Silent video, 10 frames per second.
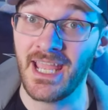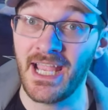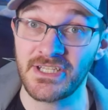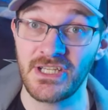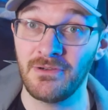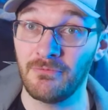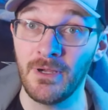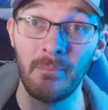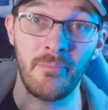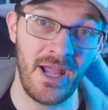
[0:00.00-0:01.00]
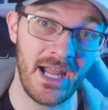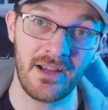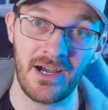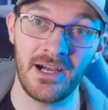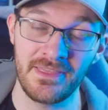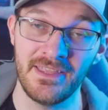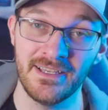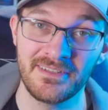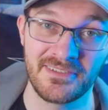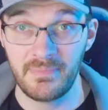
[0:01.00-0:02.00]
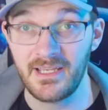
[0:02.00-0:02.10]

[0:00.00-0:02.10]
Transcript: actually went back on this,